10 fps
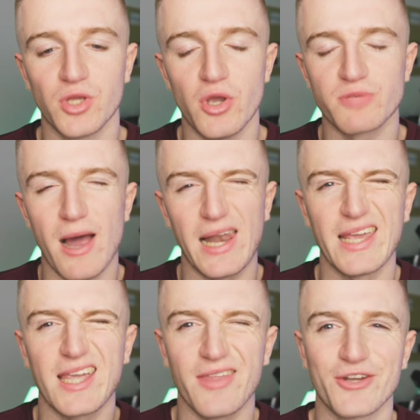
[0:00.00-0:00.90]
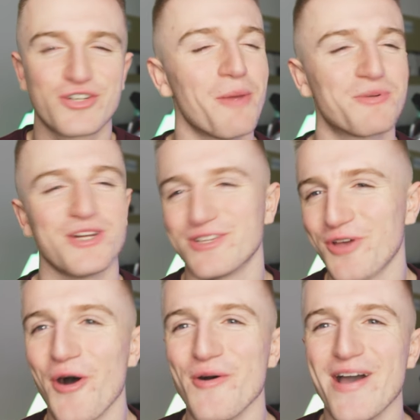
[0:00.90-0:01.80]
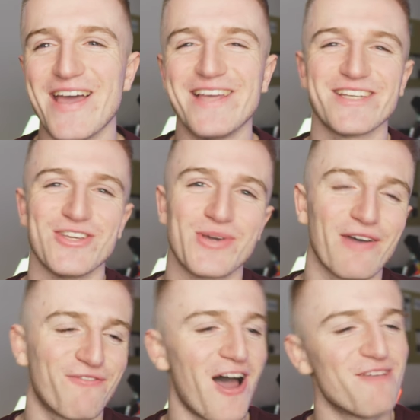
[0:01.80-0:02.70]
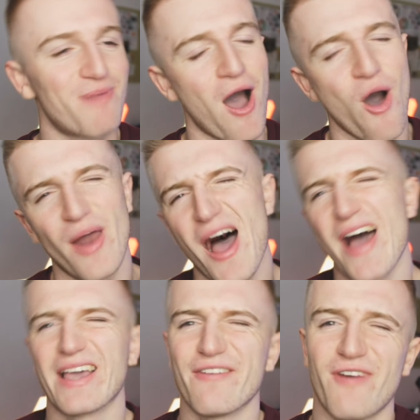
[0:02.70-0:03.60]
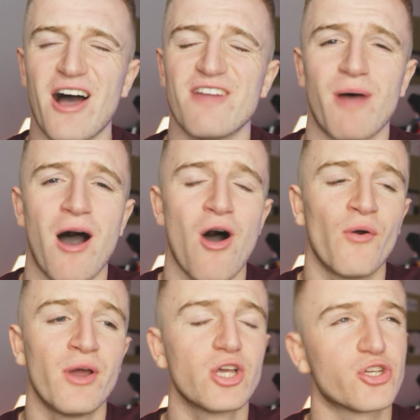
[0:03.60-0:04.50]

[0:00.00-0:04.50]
Use my link in the description as always. You get five pound, I get five pound.